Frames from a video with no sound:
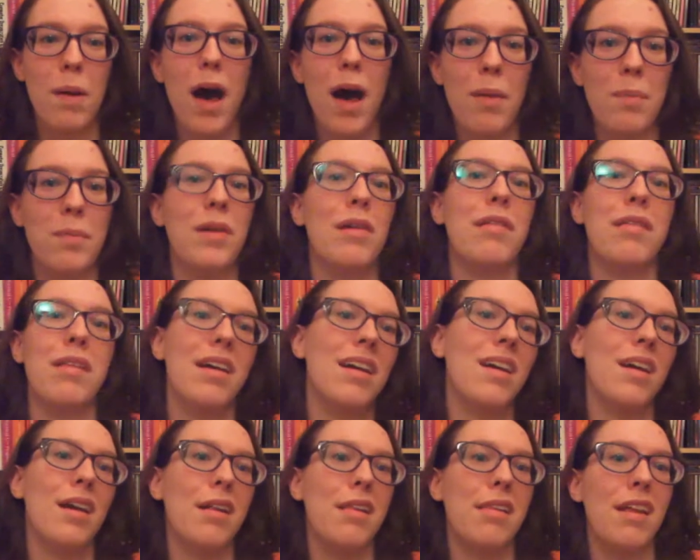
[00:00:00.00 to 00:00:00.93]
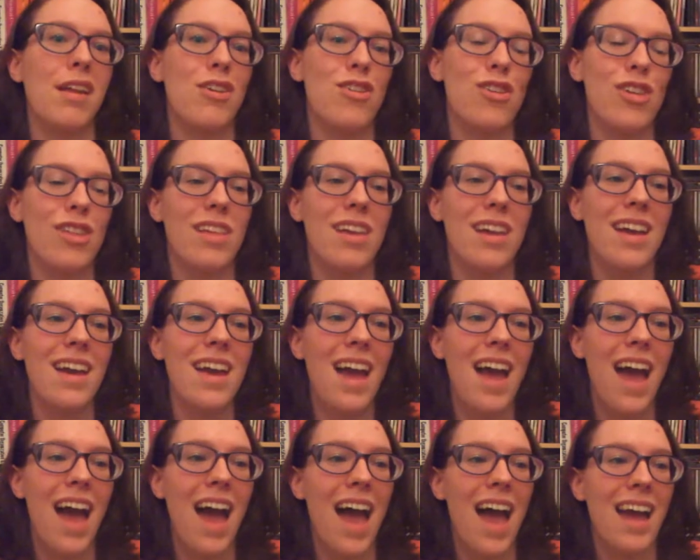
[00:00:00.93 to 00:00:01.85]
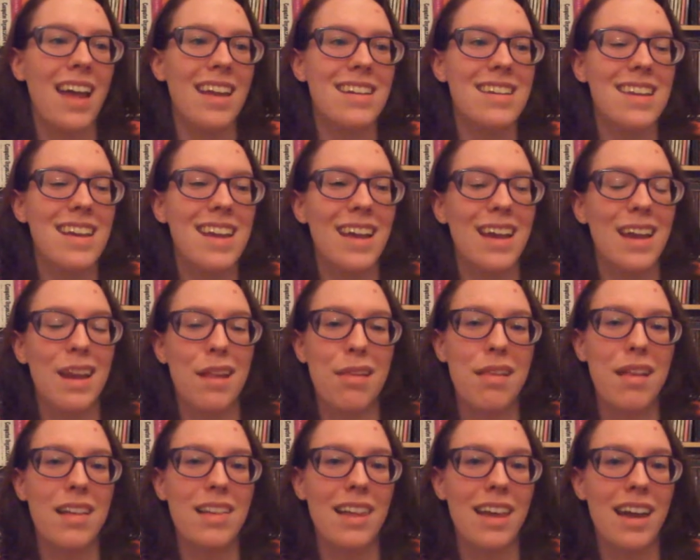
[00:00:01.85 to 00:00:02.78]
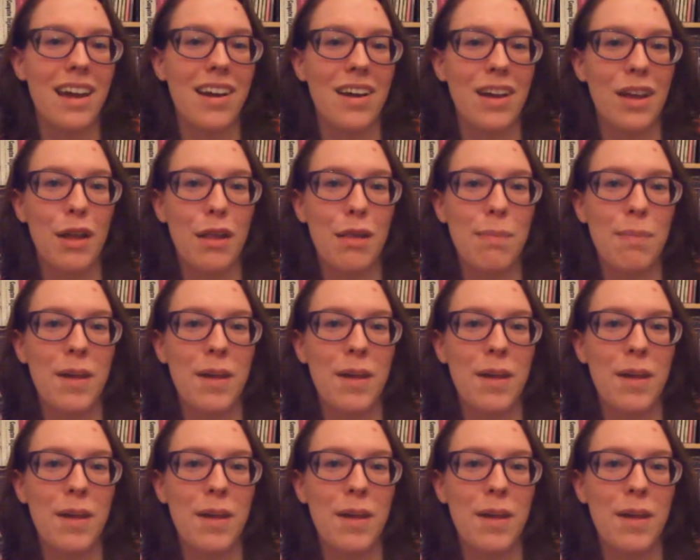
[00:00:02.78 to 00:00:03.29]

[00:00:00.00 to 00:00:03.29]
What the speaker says: pop music, essentially. And it is hilarious,